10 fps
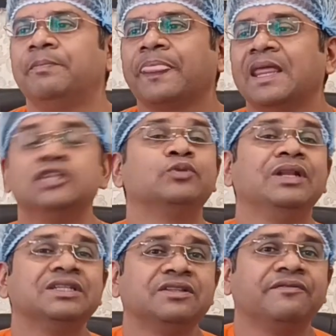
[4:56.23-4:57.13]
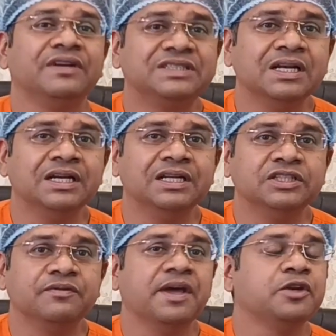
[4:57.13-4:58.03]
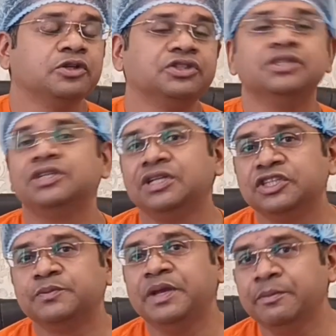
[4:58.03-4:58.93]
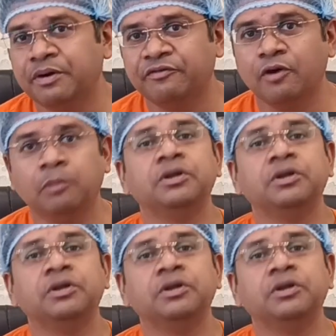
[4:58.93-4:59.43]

as well as the facilities where your surgery is being performed.